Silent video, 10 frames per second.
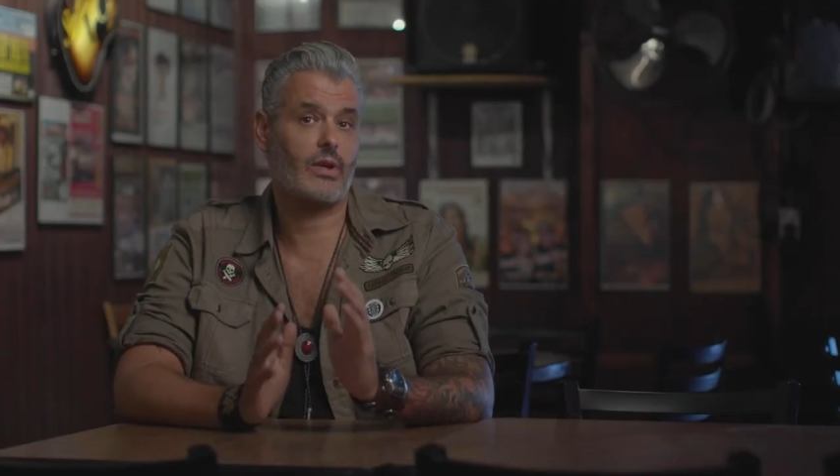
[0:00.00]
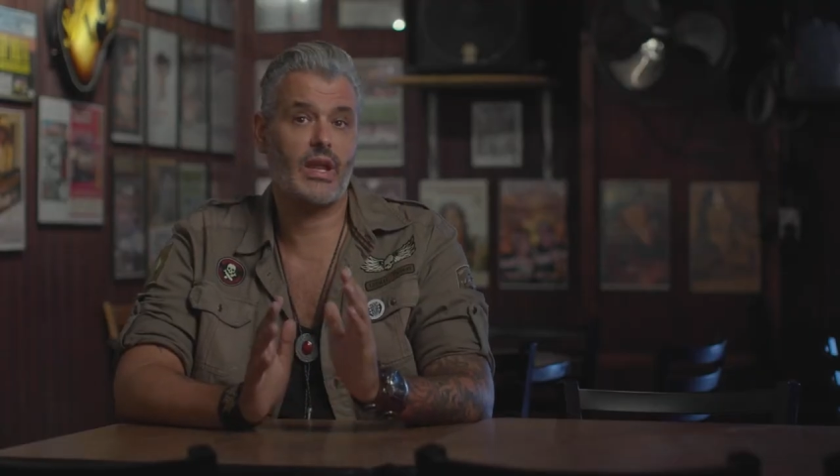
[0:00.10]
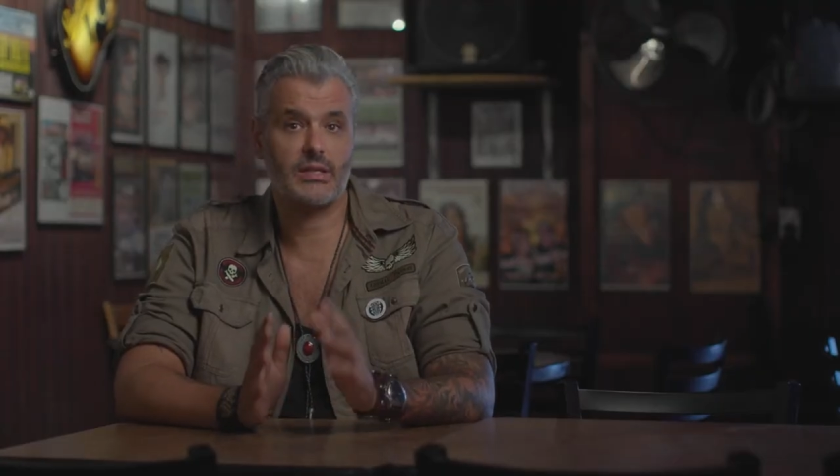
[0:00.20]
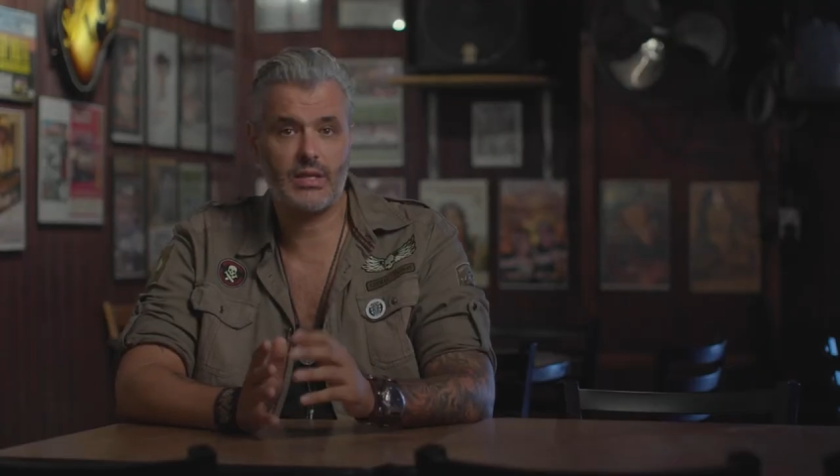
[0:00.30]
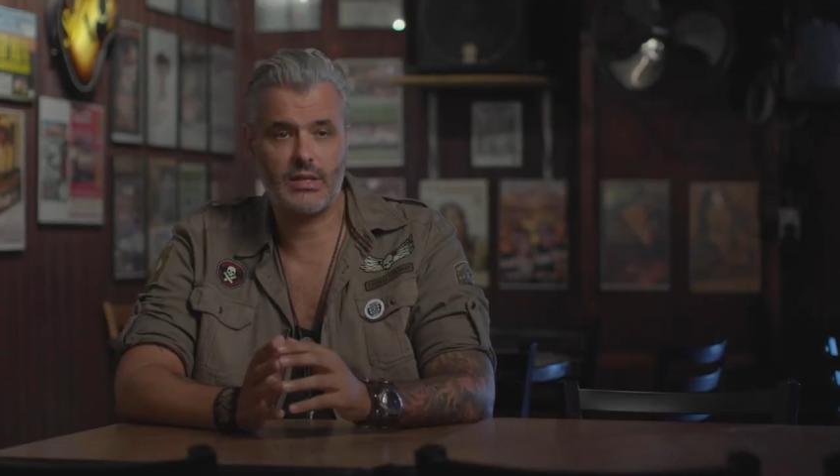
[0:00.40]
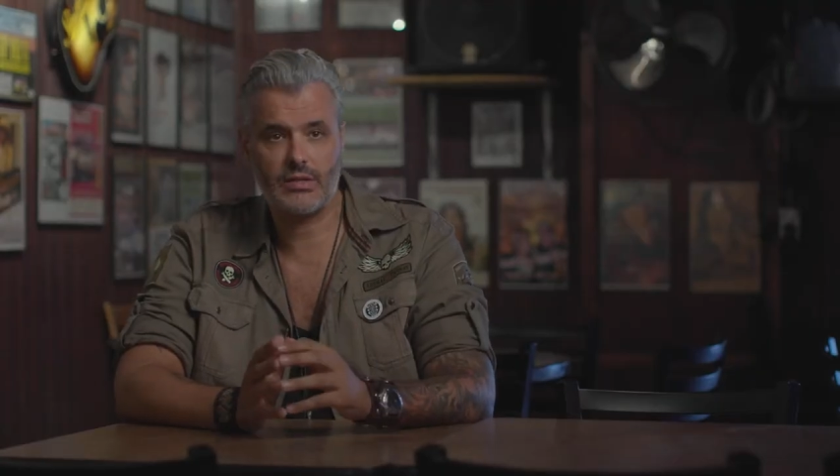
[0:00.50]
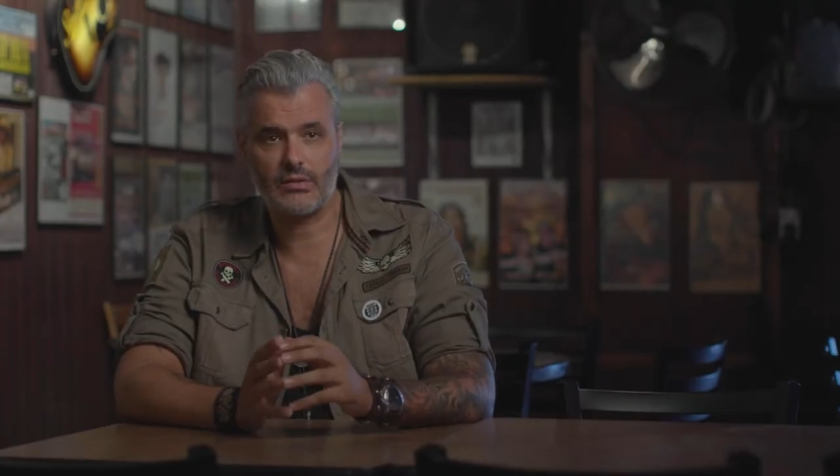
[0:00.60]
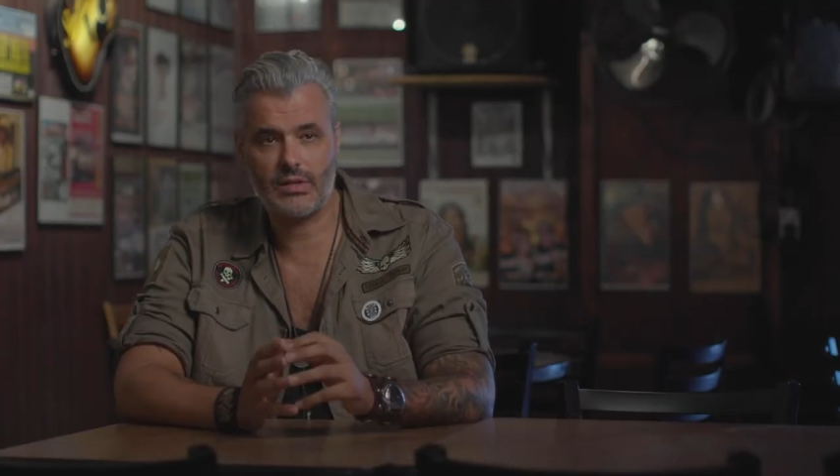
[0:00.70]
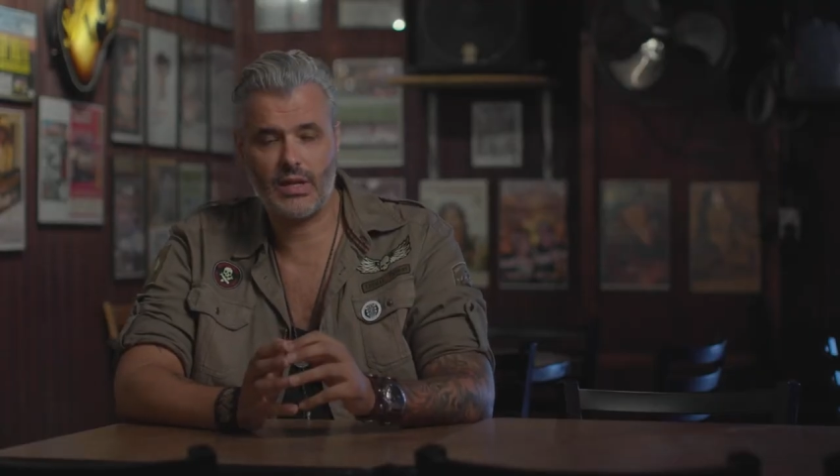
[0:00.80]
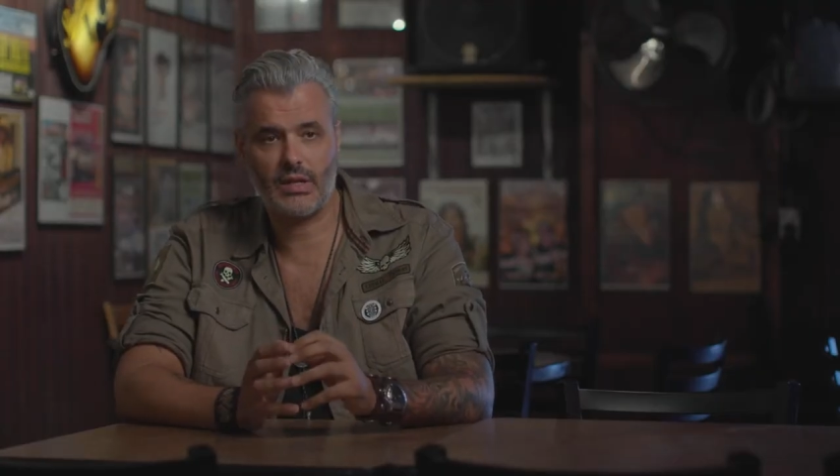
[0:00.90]

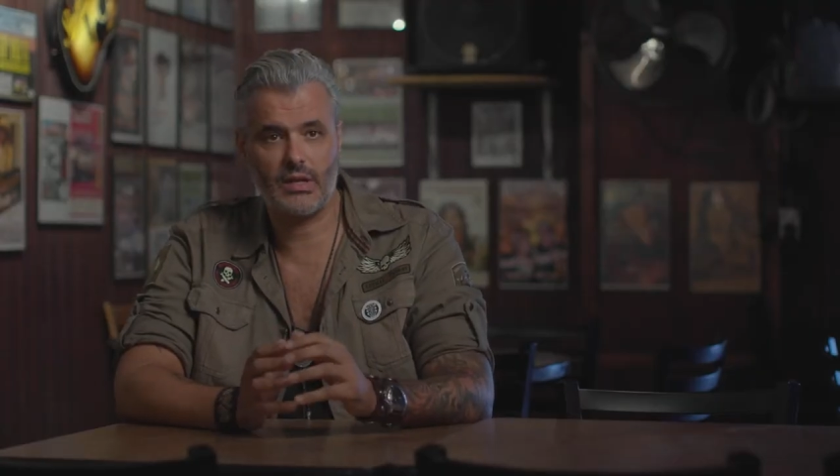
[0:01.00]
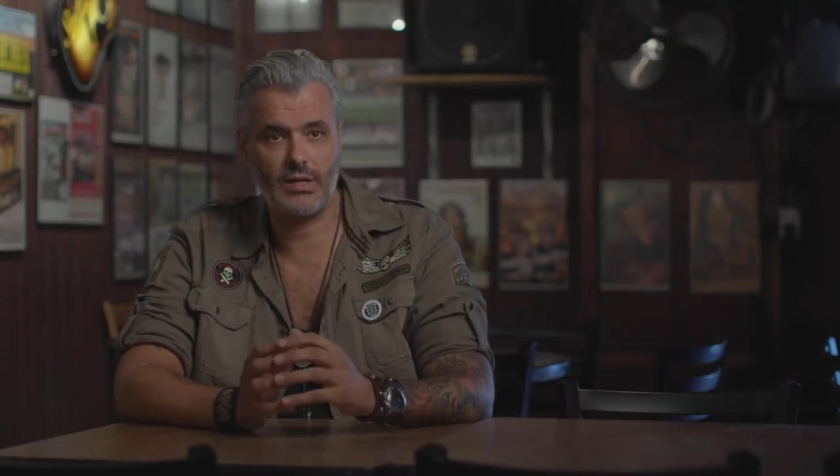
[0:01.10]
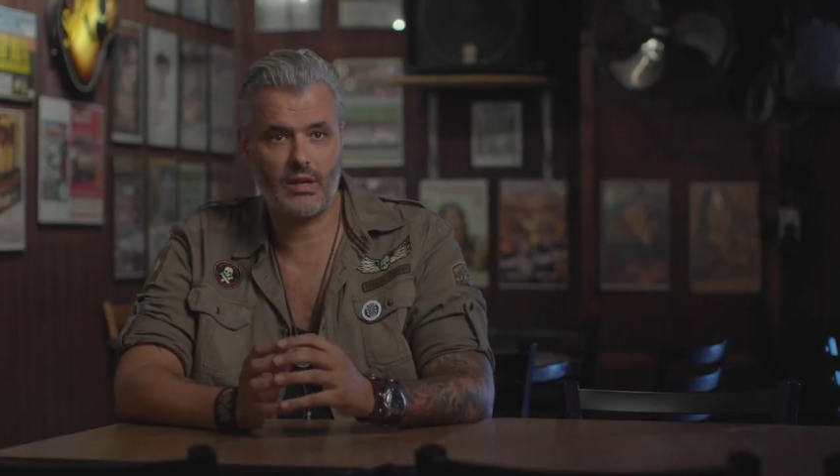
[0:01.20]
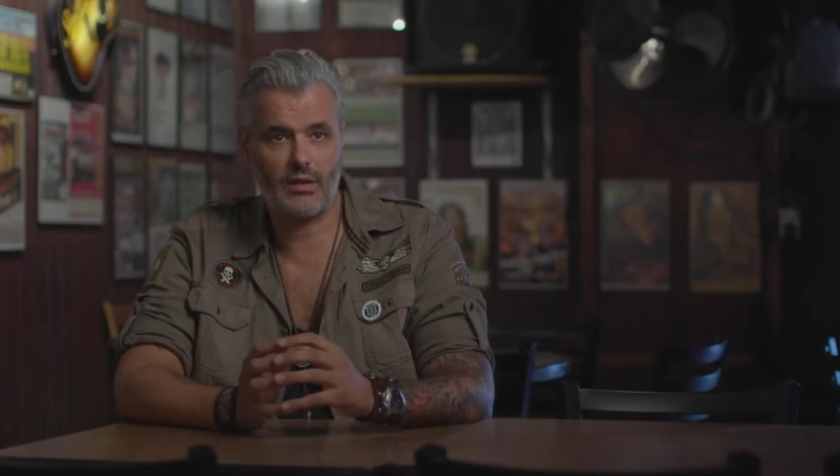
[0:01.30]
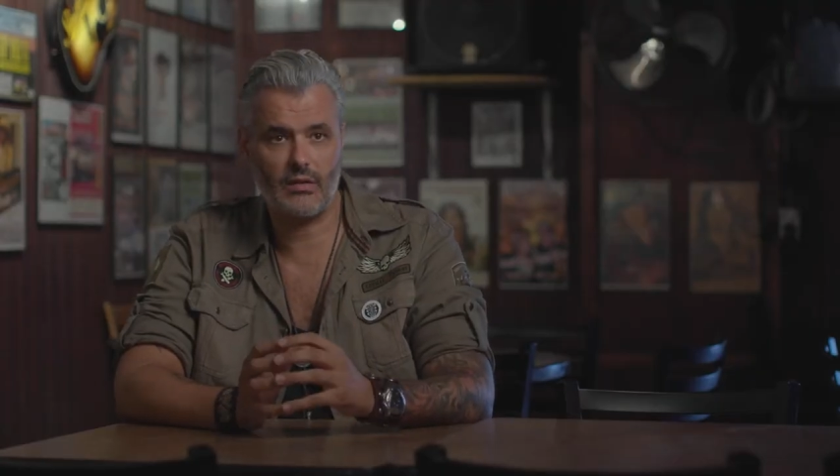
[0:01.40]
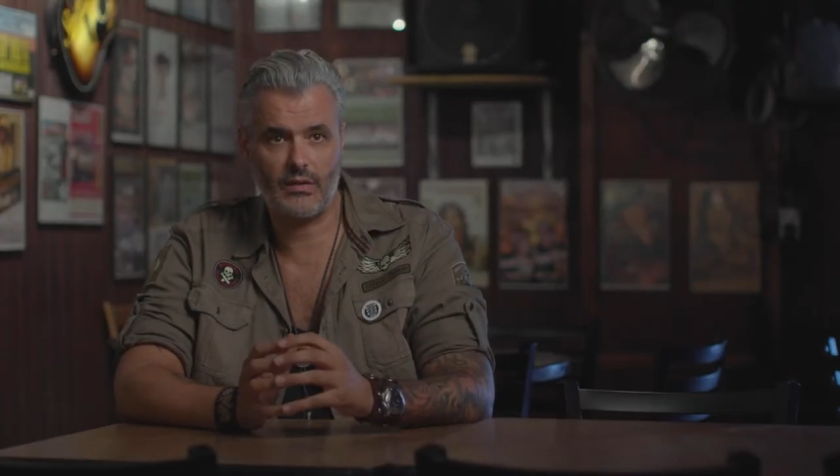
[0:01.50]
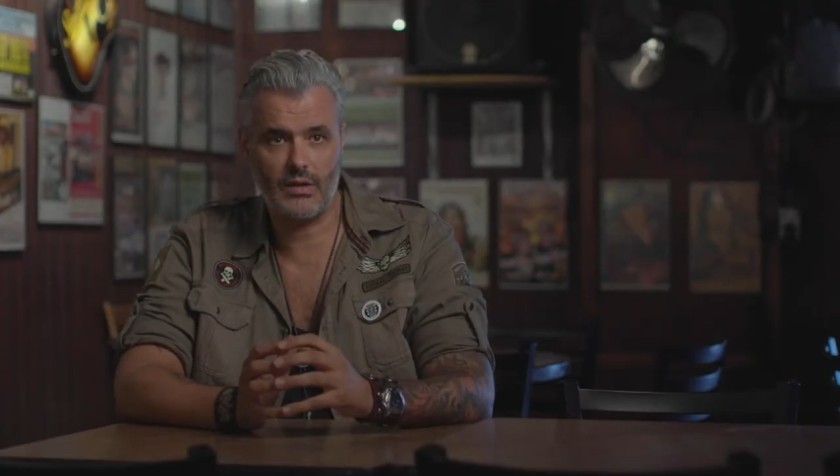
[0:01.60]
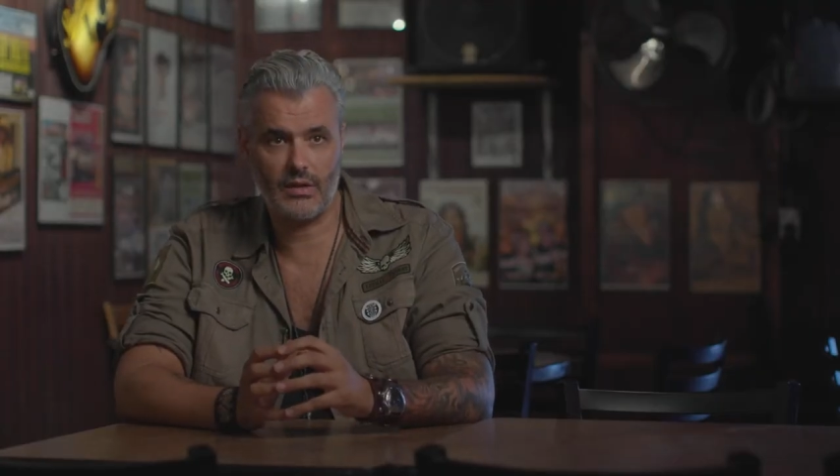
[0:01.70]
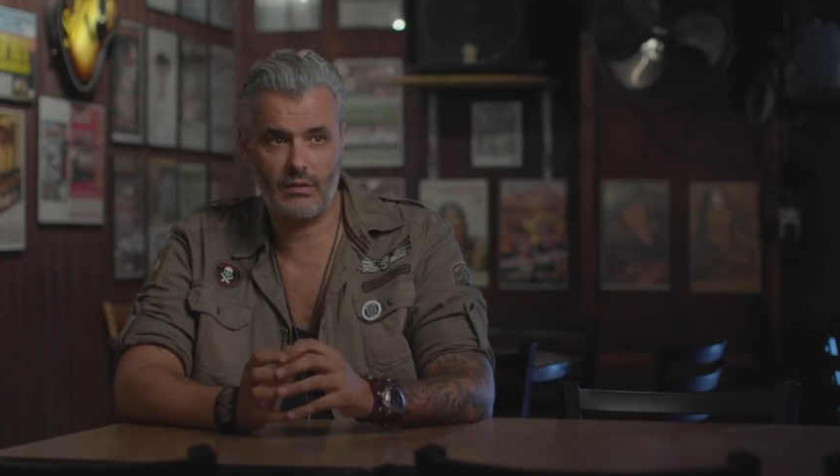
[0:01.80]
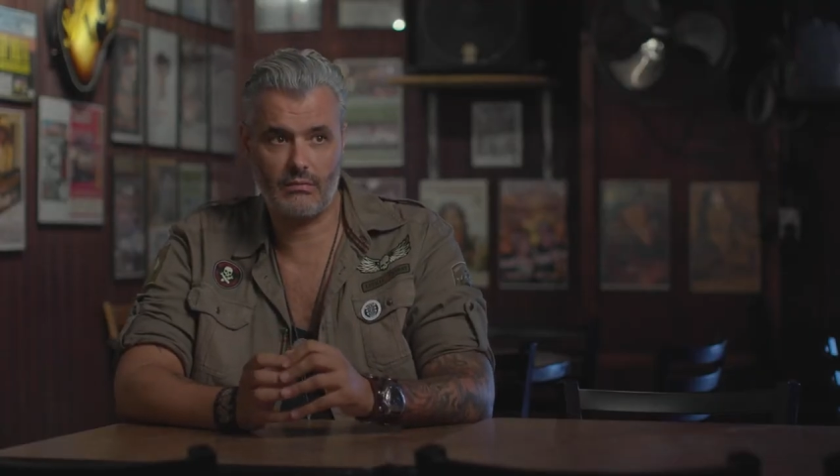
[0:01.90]
organization taking care of
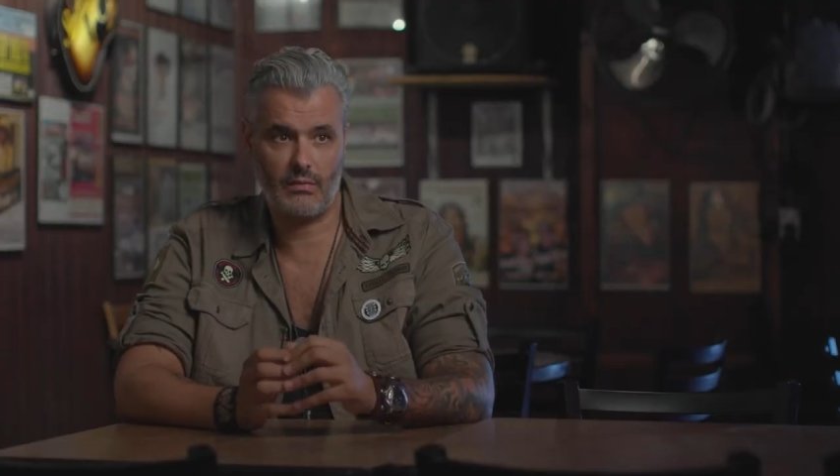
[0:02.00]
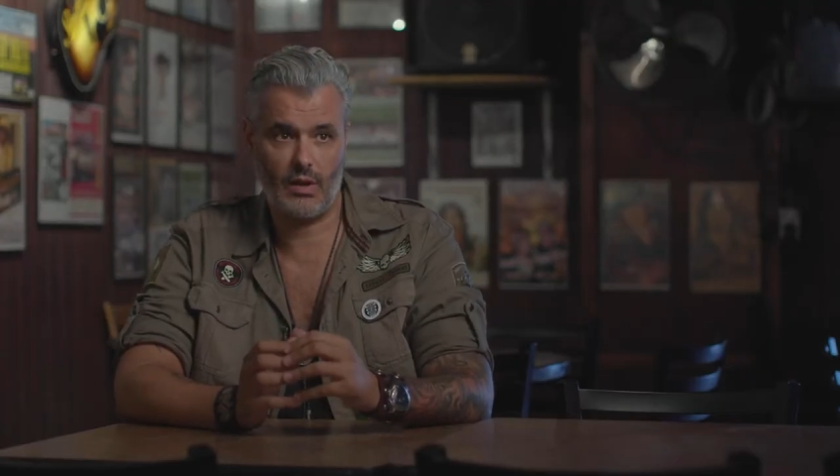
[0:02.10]
the